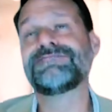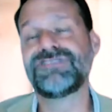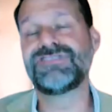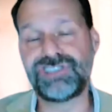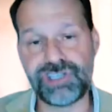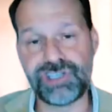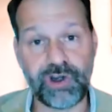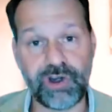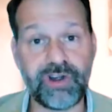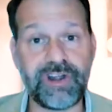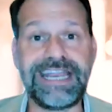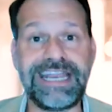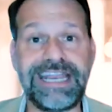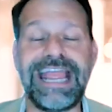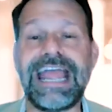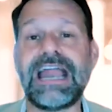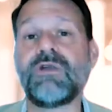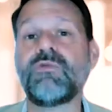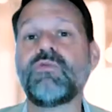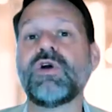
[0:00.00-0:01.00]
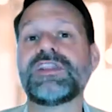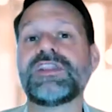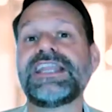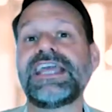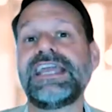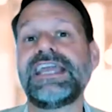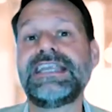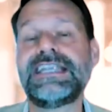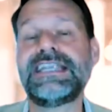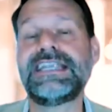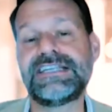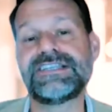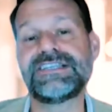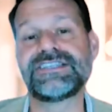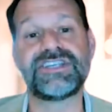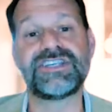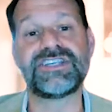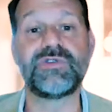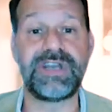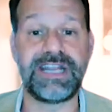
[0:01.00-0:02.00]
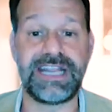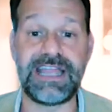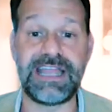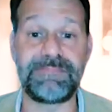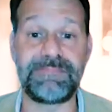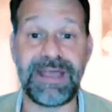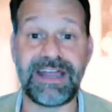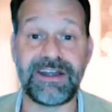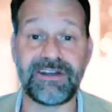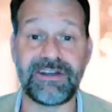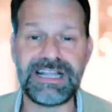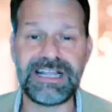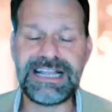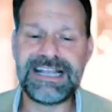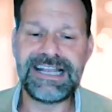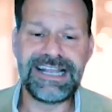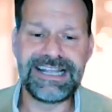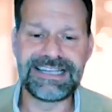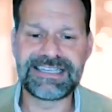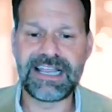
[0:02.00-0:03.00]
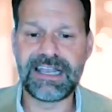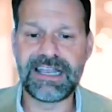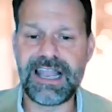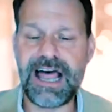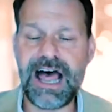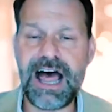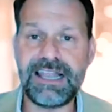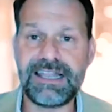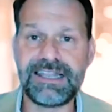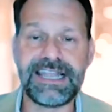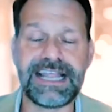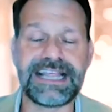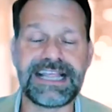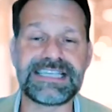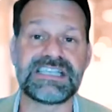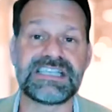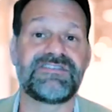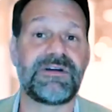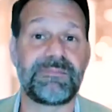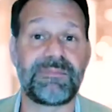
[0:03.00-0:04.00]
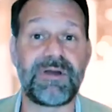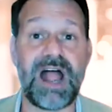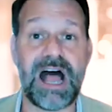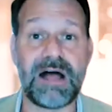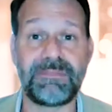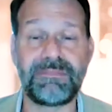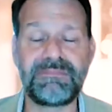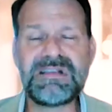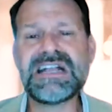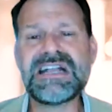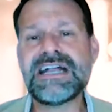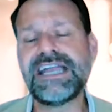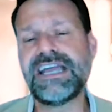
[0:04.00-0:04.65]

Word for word: journey and what they need to do to get better. It's a lot less of a problem.